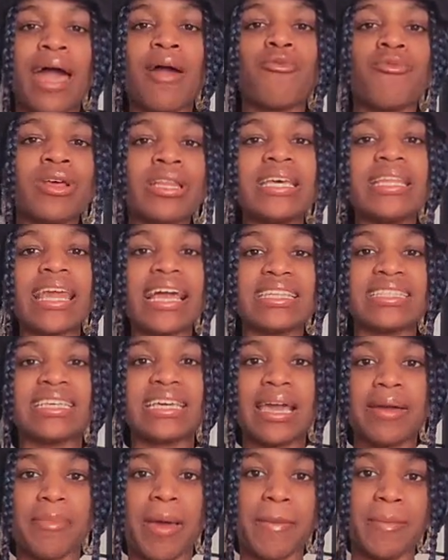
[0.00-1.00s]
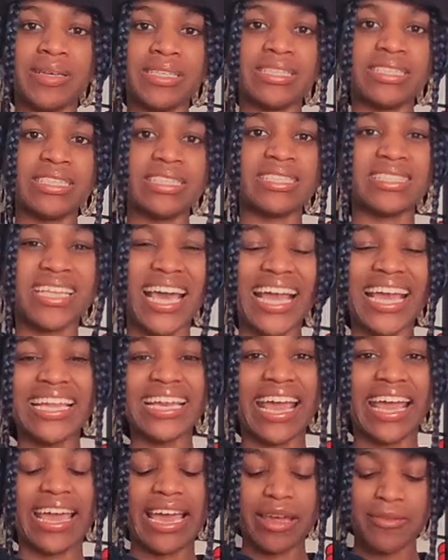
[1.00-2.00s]
I really like to get my pieces
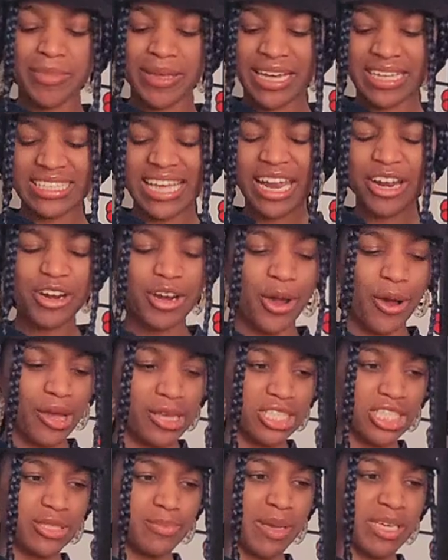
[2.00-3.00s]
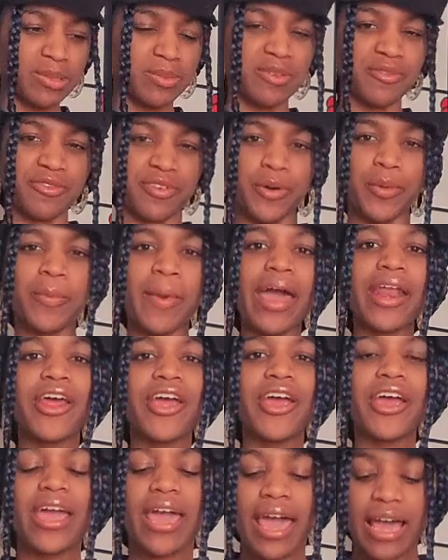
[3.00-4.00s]
secondhand because I don't know, it just makes me feel
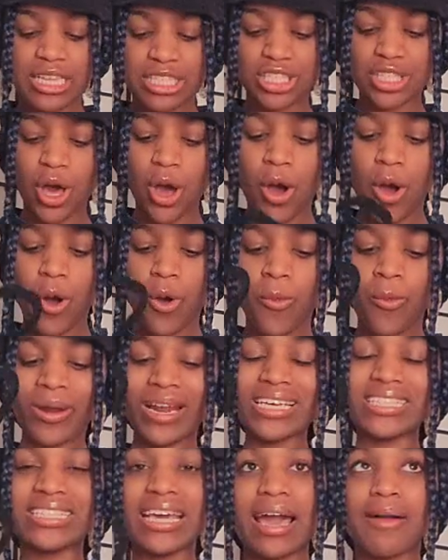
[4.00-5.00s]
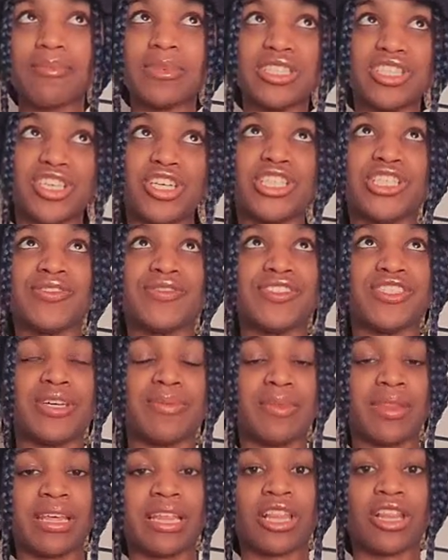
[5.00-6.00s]
better. So when I say I've been searching for
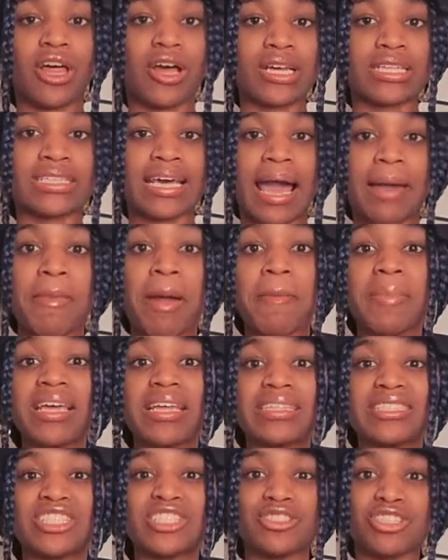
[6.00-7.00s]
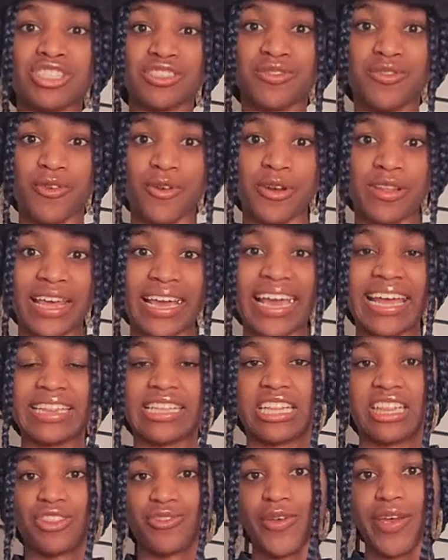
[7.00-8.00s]
something a long time, I mean searching for it like
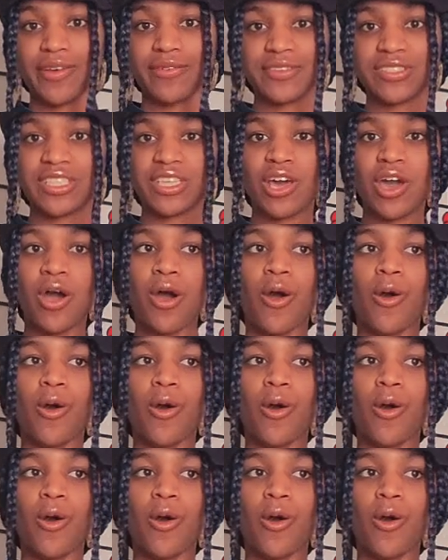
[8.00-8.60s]
in the thrift